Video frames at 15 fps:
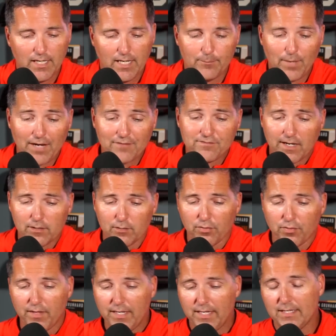Uh, my final
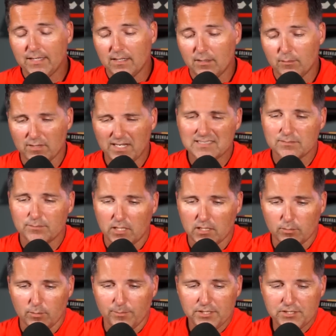thing, uh, we got some
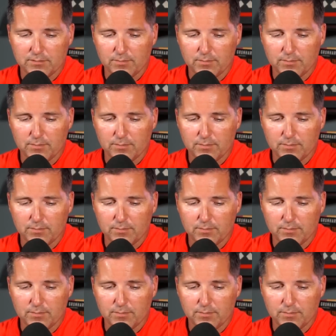honorable mention,